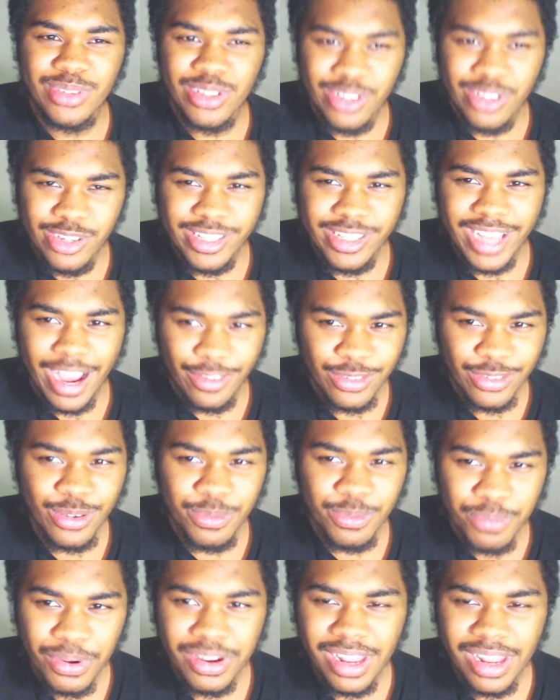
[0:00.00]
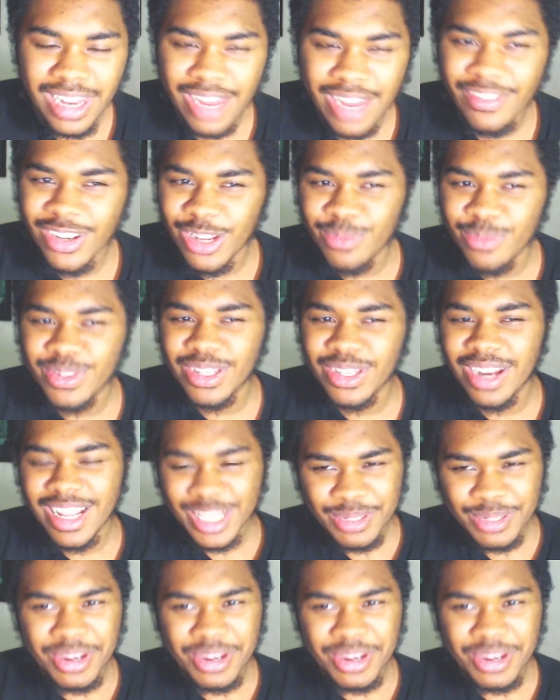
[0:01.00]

you usually have to put your level up, so that's